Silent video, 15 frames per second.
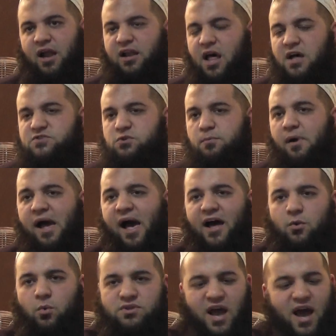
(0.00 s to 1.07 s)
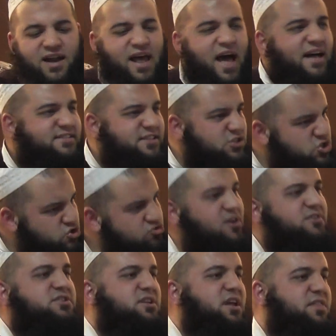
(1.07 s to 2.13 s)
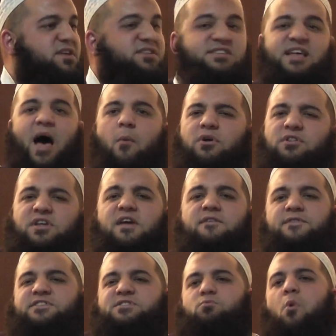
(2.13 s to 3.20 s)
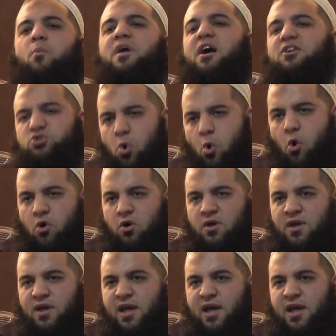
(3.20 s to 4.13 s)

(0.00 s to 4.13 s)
Allah subhanahu wa ta'ala has instructed us. This is our deen, this is what we are taught.